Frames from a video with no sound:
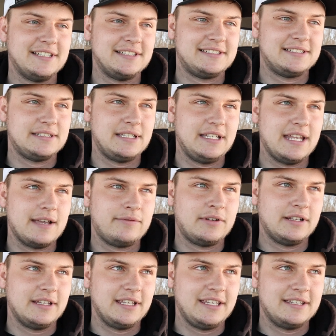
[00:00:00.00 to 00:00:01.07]
it's
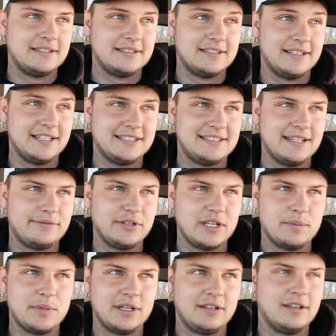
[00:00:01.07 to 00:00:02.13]
definitely
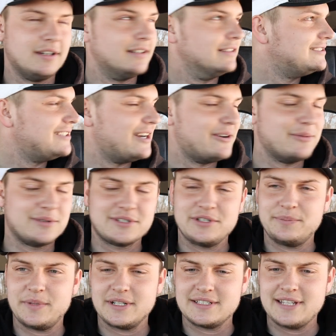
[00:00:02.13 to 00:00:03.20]
a big deal. So we're
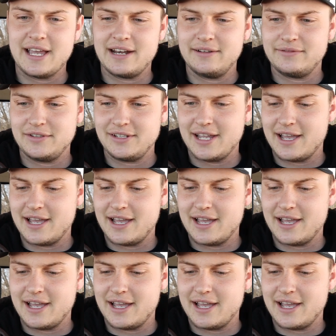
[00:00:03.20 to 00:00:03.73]
super excited for you